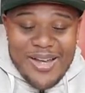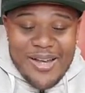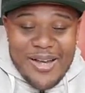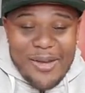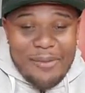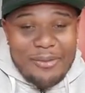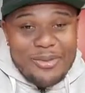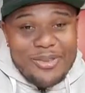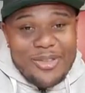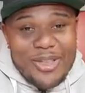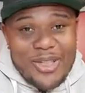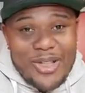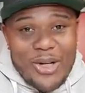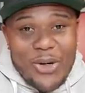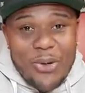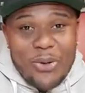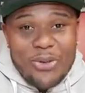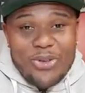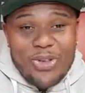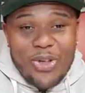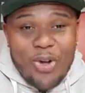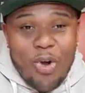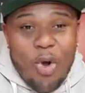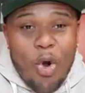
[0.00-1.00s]
it was the
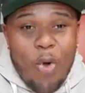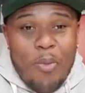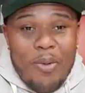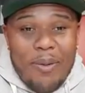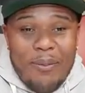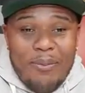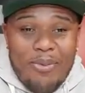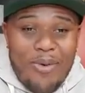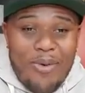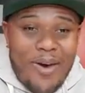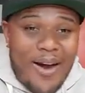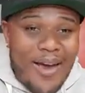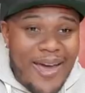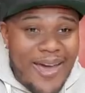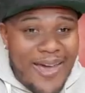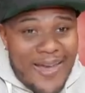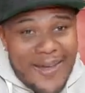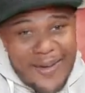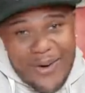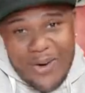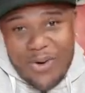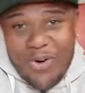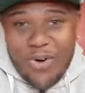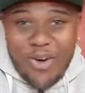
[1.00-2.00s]
ghost of Kobe
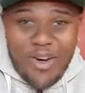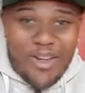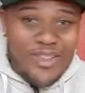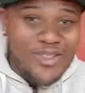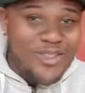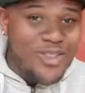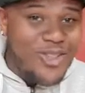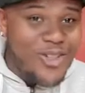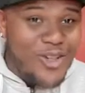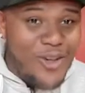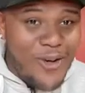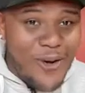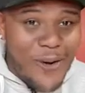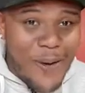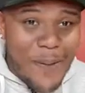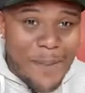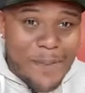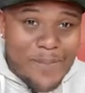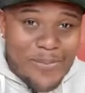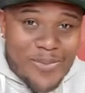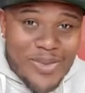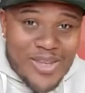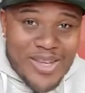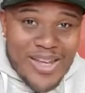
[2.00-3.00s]
Bryant crossing her
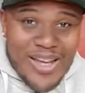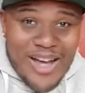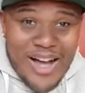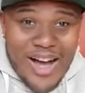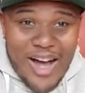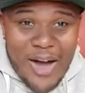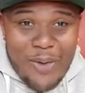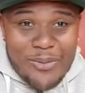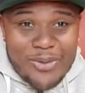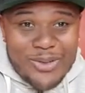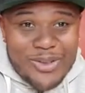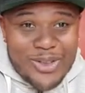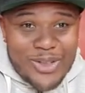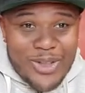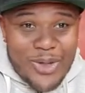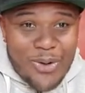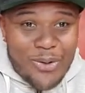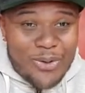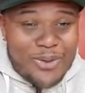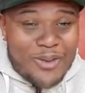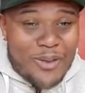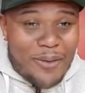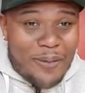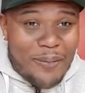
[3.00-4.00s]
up. It was the
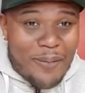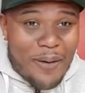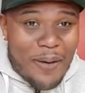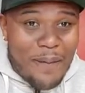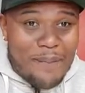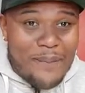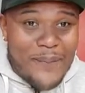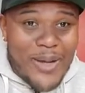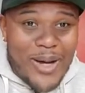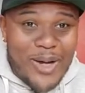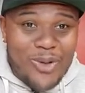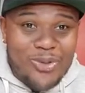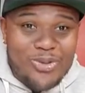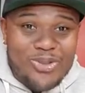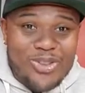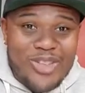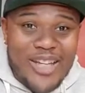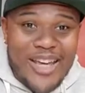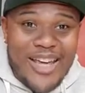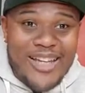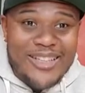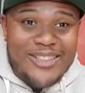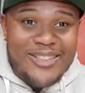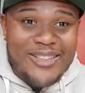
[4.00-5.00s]
ghost of Michael
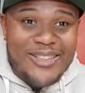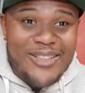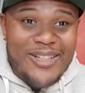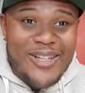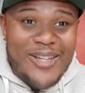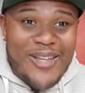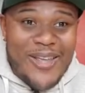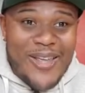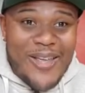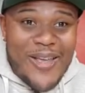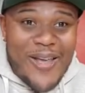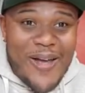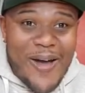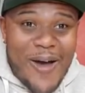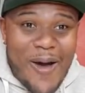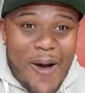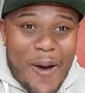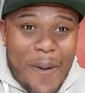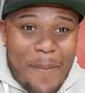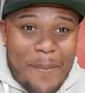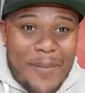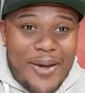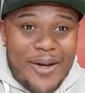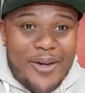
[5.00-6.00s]
Jackson
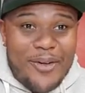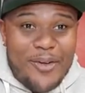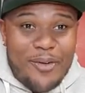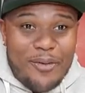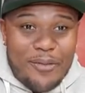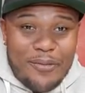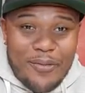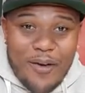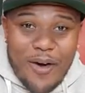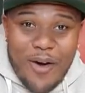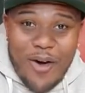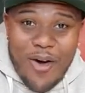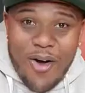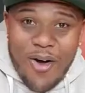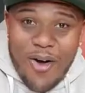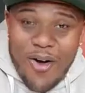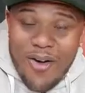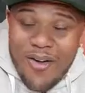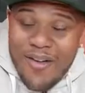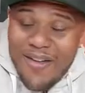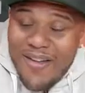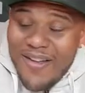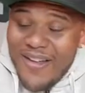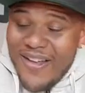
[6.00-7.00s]
making her
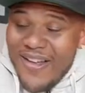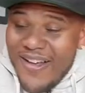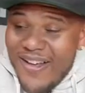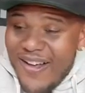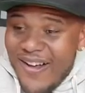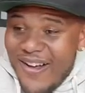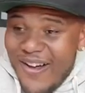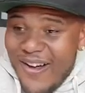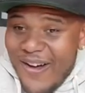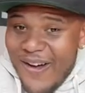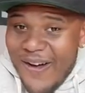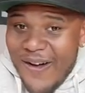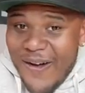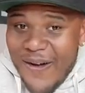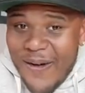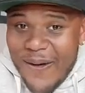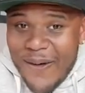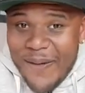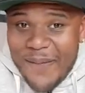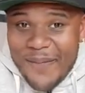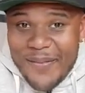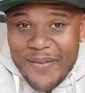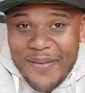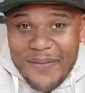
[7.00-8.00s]
fall.
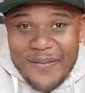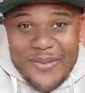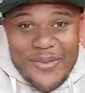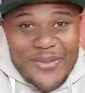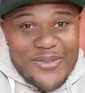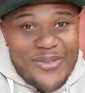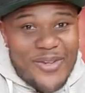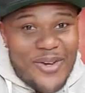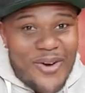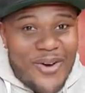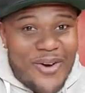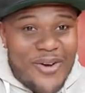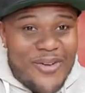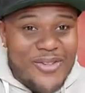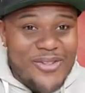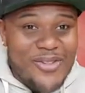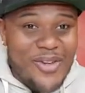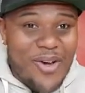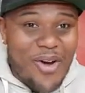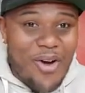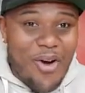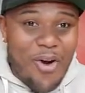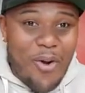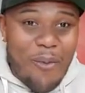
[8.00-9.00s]
If you saw
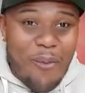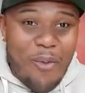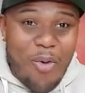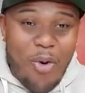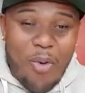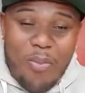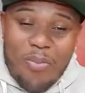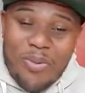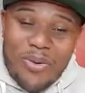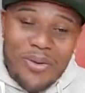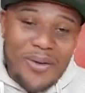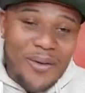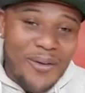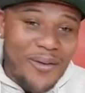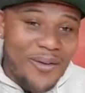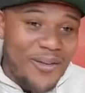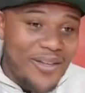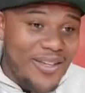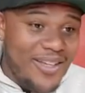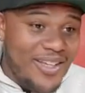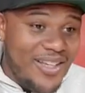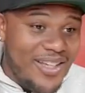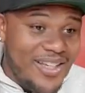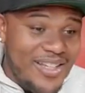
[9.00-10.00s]
Oprah,
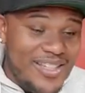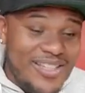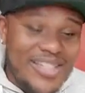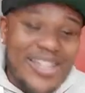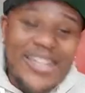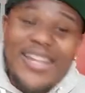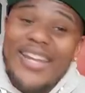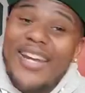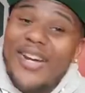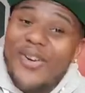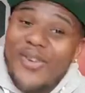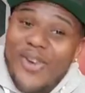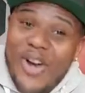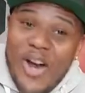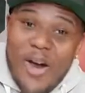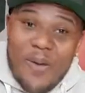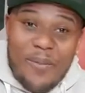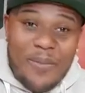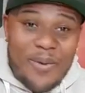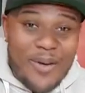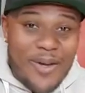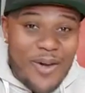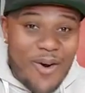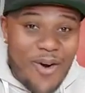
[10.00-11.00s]
she hit that
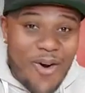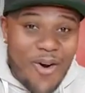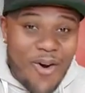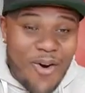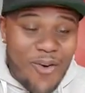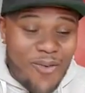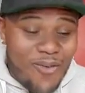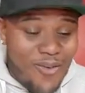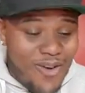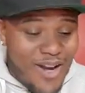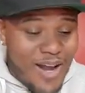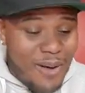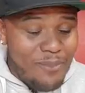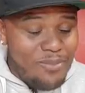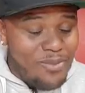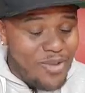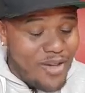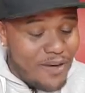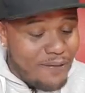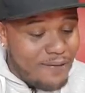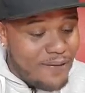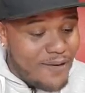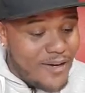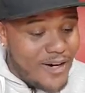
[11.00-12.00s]
ground pretty hard. What I'm
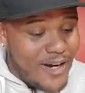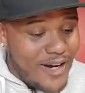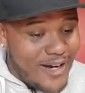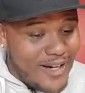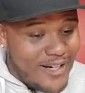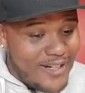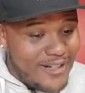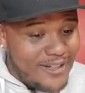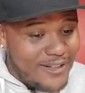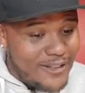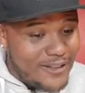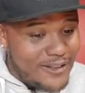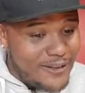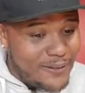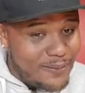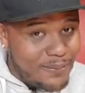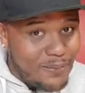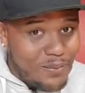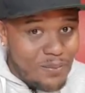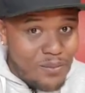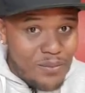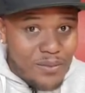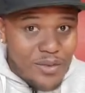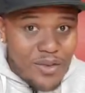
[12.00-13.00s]
trying to figure out is,
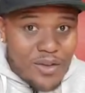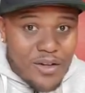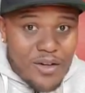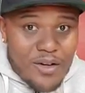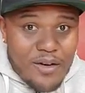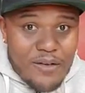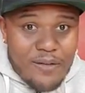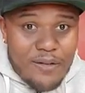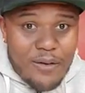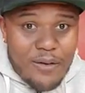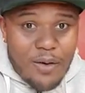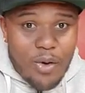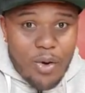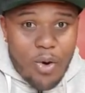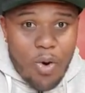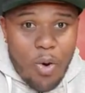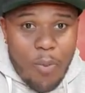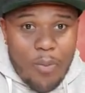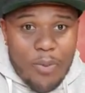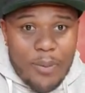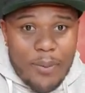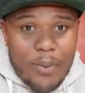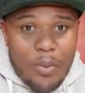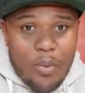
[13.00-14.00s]
for
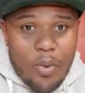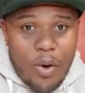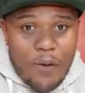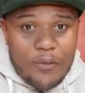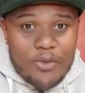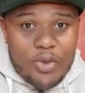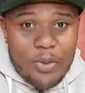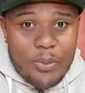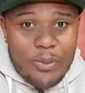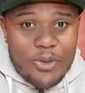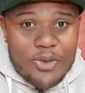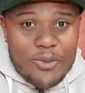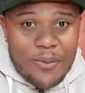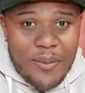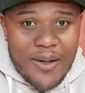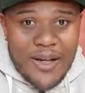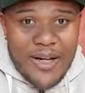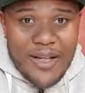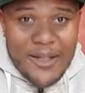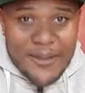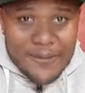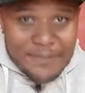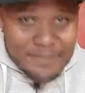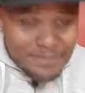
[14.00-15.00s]
Oprah to be worth so much
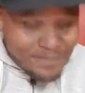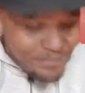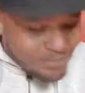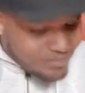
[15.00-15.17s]
money,